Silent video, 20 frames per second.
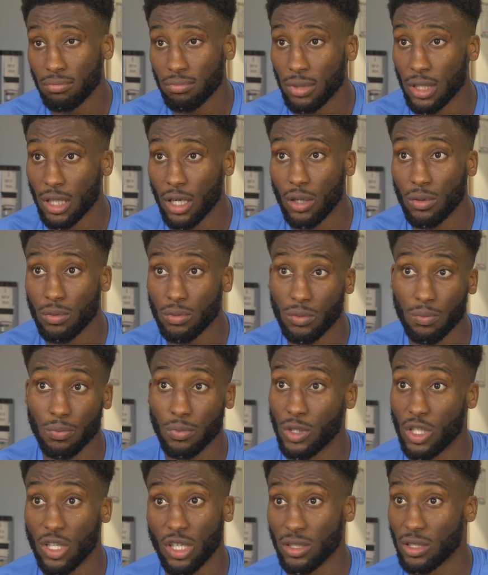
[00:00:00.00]
You know,
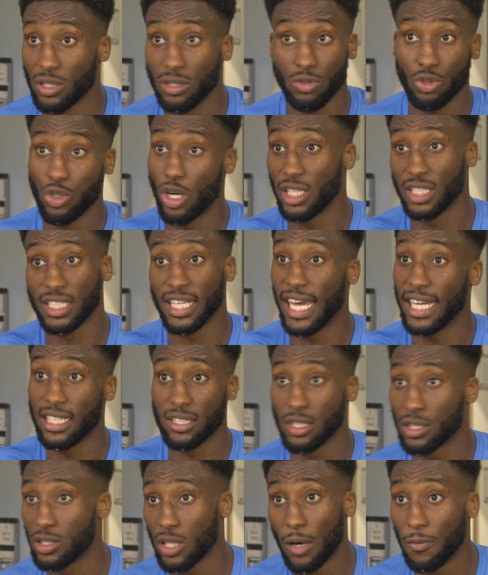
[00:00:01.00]
trying to get
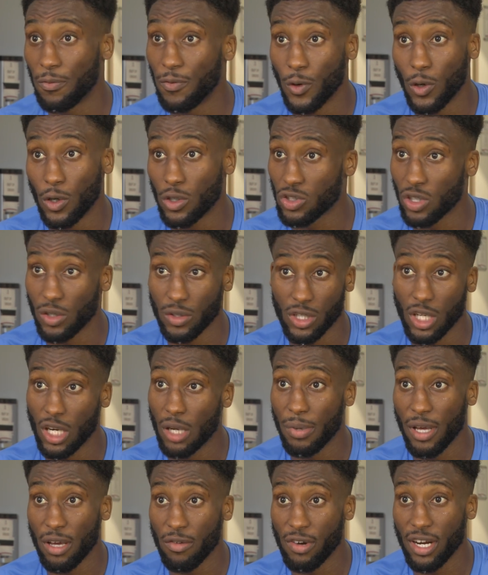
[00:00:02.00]
into the top four, so it's going
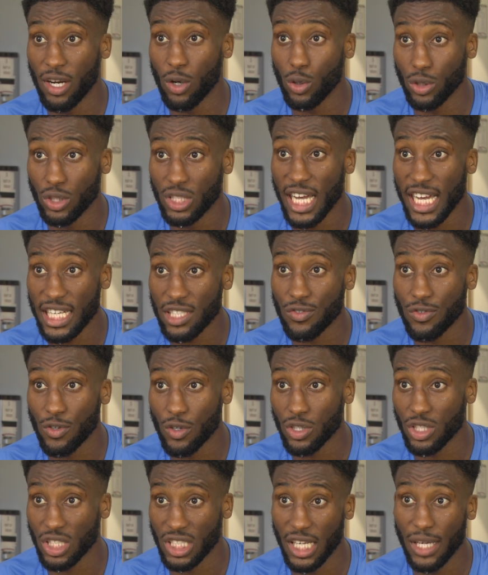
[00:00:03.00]
to be a real good test for
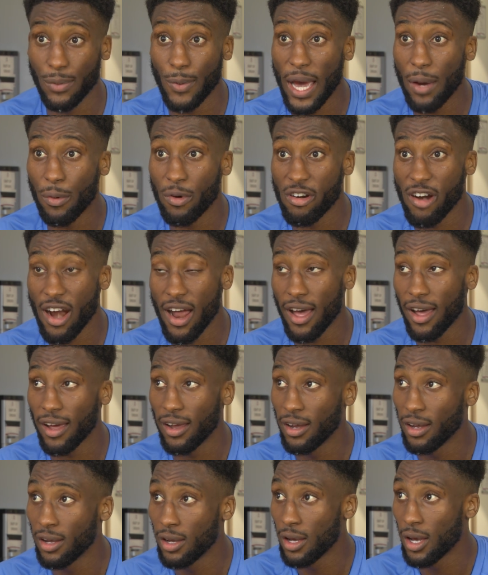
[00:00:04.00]
us, see where we're at.
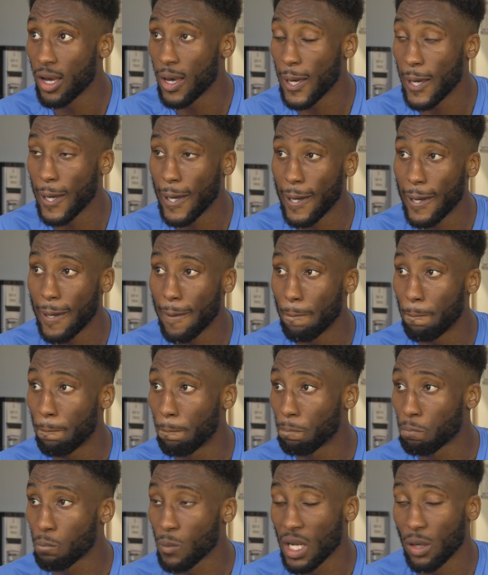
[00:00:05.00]

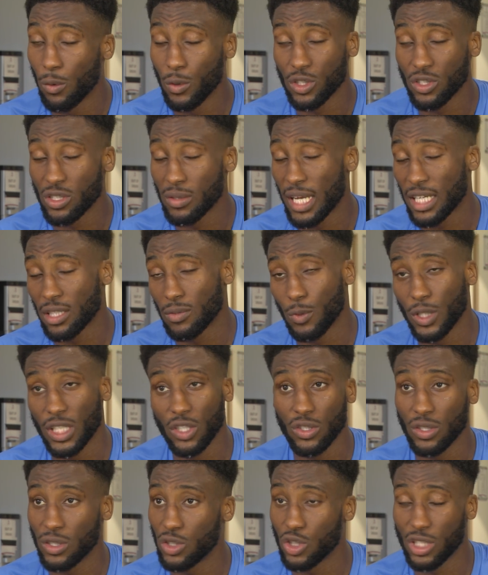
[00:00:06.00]
We just
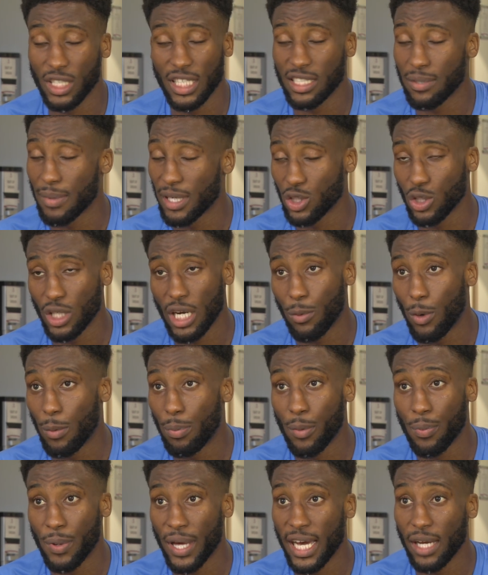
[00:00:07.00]
need to make sure that we're
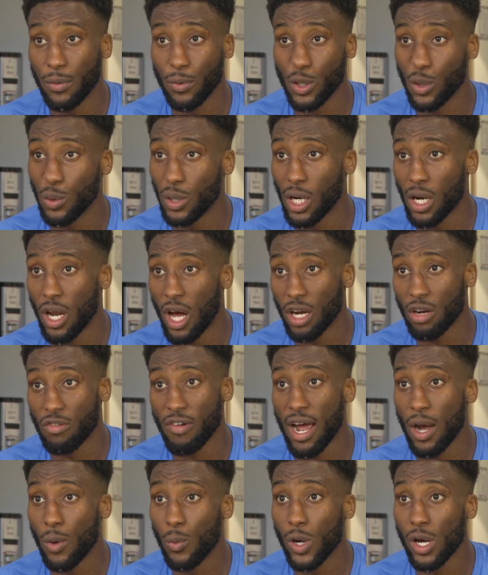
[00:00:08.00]
prepared. We're doing a lot of
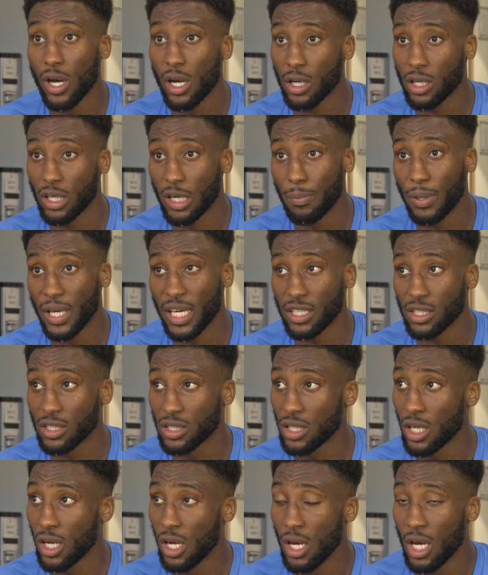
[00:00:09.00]
groundwork on the
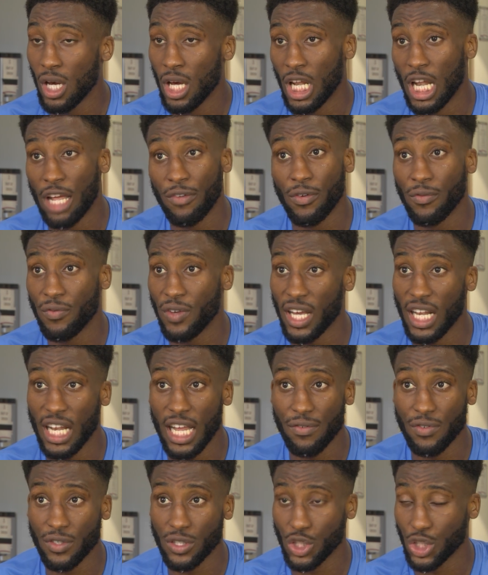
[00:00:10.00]
pitch,
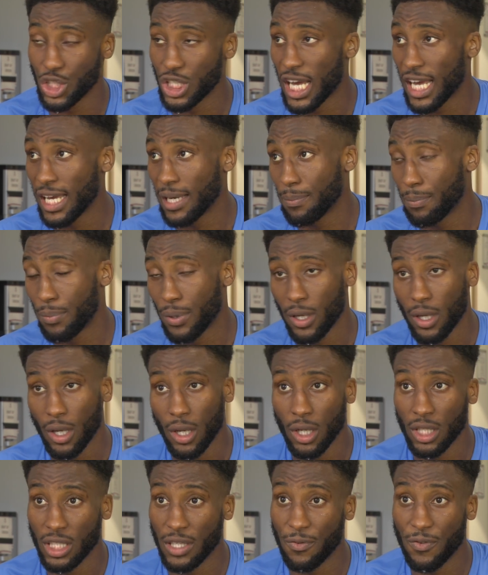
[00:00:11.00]
11v11 shape,
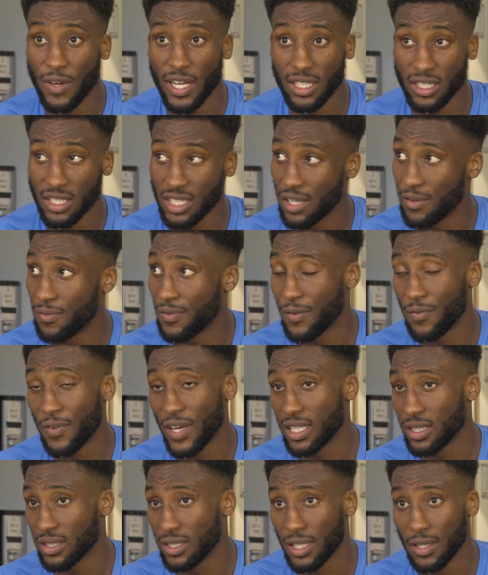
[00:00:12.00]
defensive,
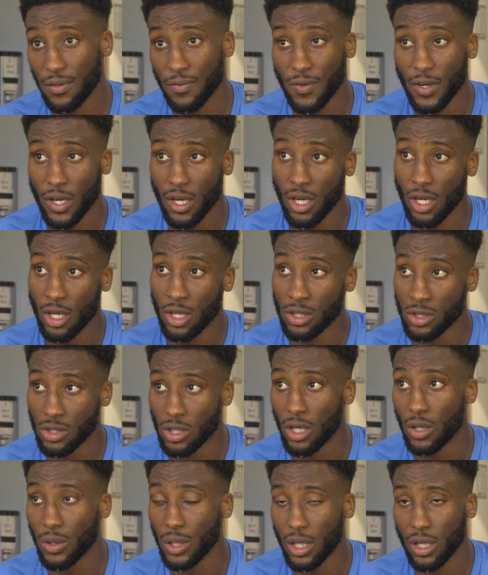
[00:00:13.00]
offensive.
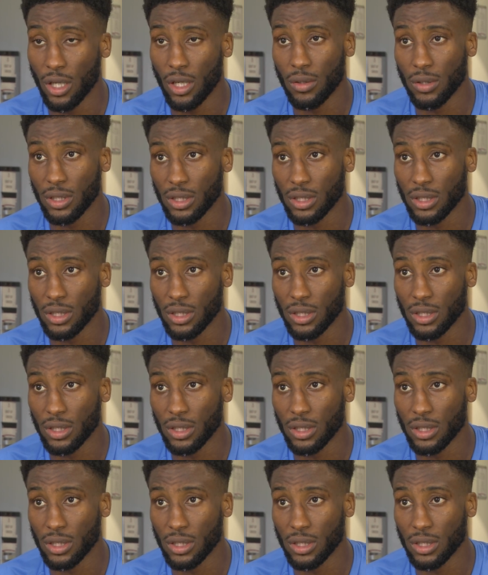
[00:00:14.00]
So, you know,